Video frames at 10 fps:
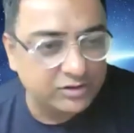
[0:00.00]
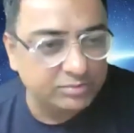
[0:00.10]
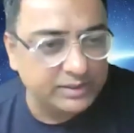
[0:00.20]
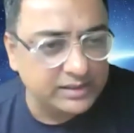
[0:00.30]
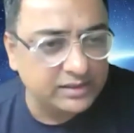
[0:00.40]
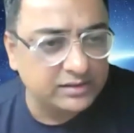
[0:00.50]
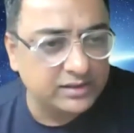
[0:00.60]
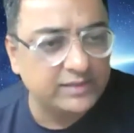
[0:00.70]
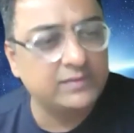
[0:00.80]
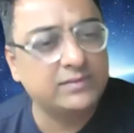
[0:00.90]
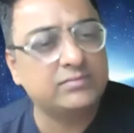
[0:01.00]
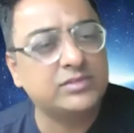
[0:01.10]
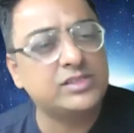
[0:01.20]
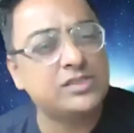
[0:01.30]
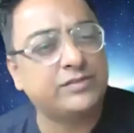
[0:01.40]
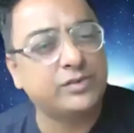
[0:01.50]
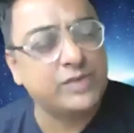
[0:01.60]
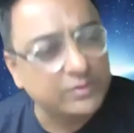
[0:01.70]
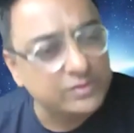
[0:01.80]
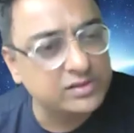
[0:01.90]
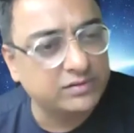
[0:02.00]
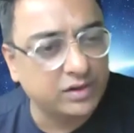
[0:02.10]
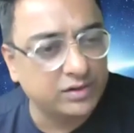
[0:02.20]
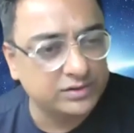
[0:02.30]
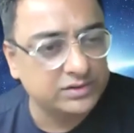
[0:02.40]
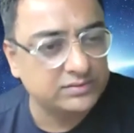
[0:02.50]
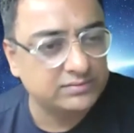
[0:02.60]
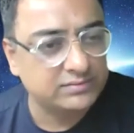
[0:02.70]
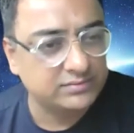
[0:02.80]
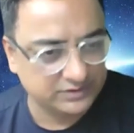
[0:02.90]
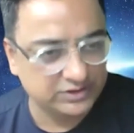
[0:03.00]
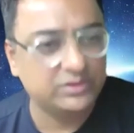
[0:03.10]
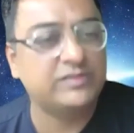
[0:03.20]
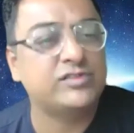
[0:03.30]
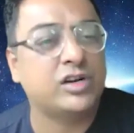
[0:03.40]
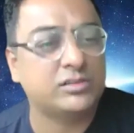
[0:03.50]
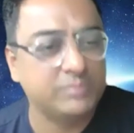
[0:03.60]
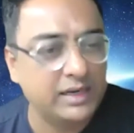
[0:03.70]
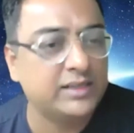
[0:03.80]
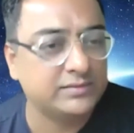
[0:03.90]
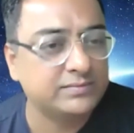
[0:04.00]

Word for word: could be done in just a few thousands of dollars, you know, if not million.